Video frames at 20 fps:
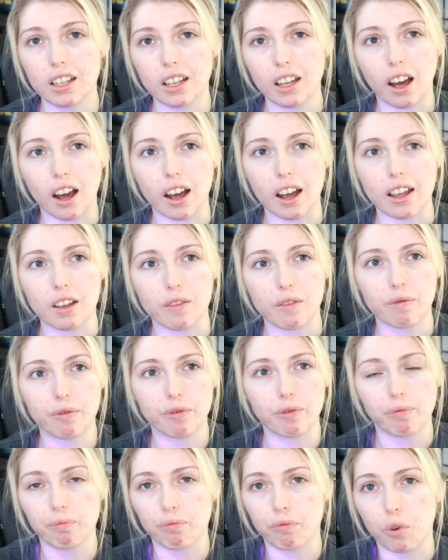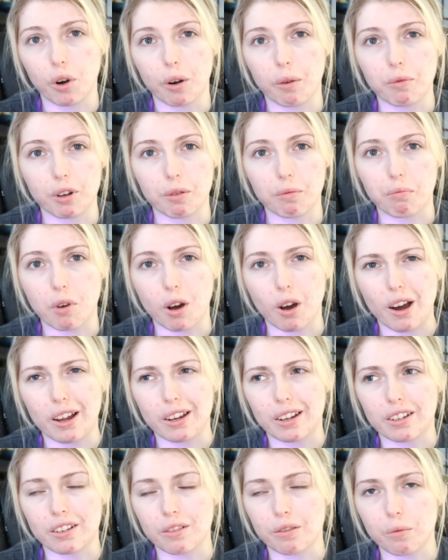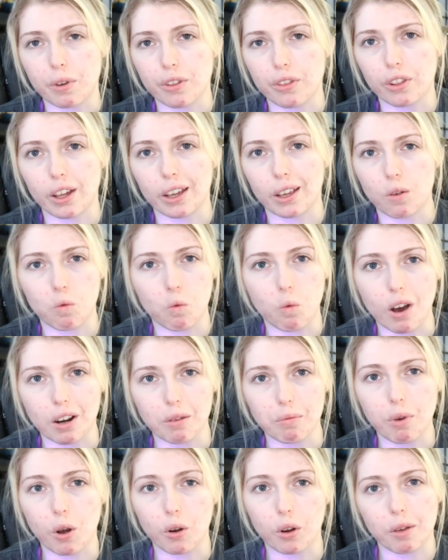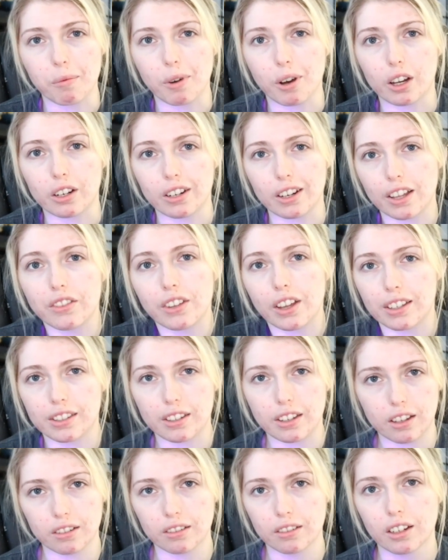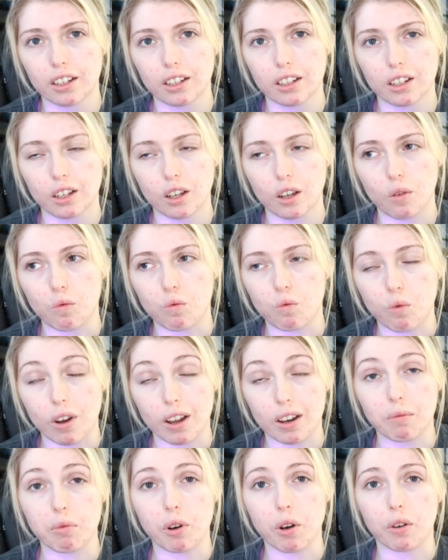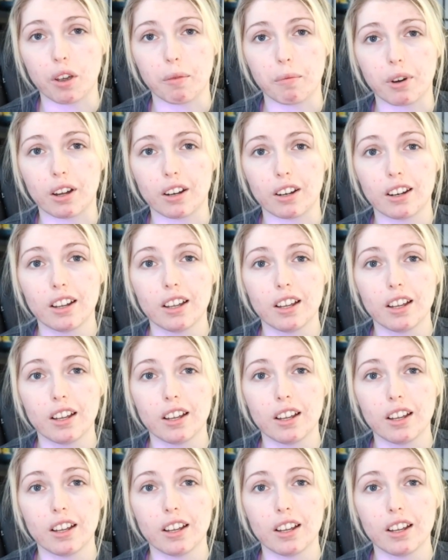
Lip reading: I formed a bond with like one Pokemon, and that's it. One Pokemon.